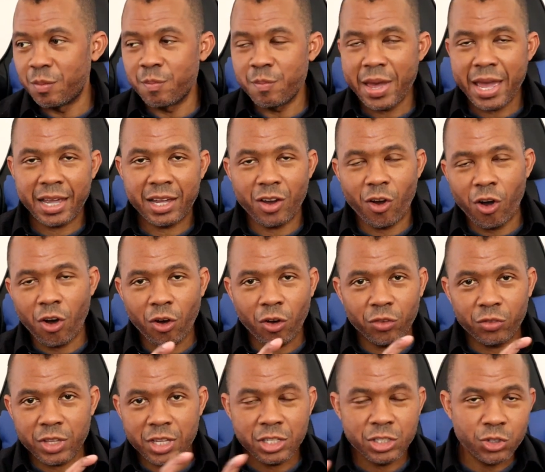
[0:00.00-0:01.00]
make
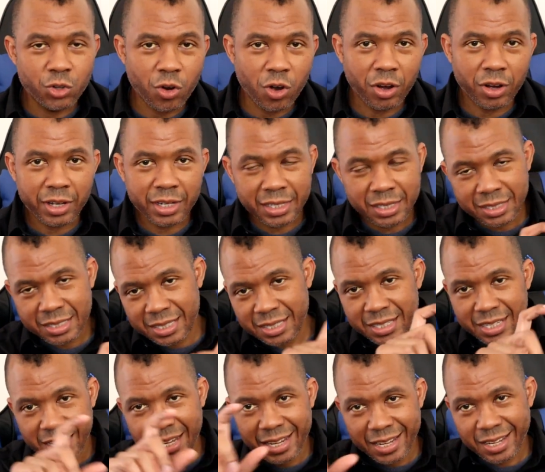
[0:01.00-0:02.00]
all these
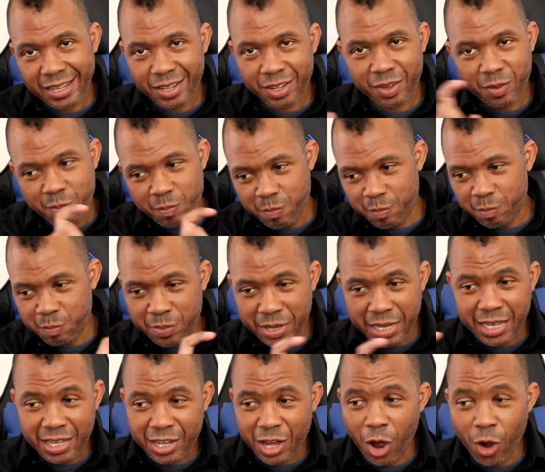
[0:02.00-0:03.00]
drawings
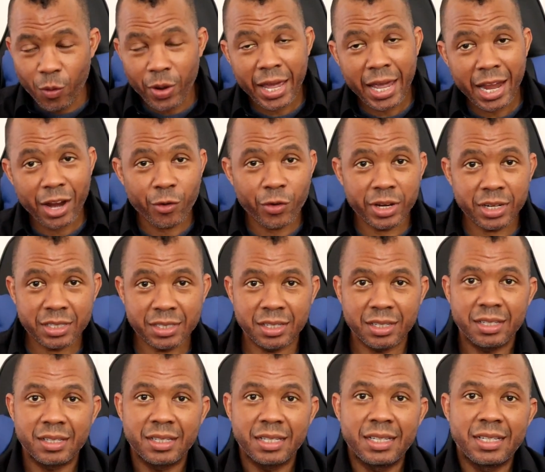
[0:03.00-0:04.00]
be
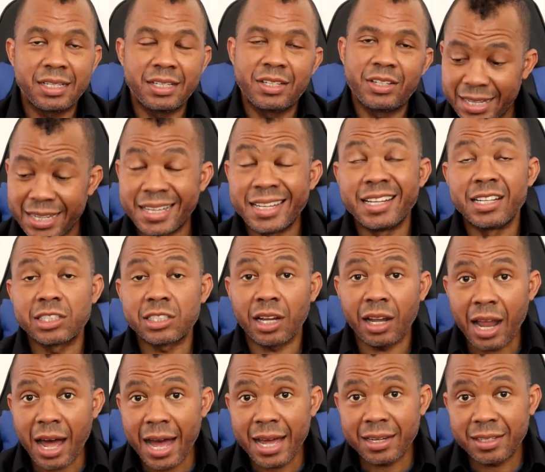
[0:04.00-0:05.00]
coherent. It's a
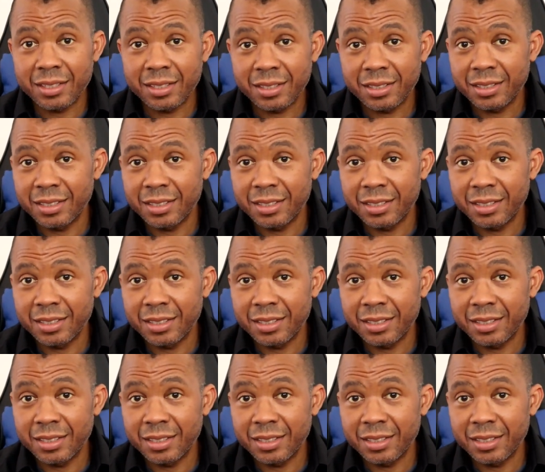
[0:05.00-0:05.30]
lot.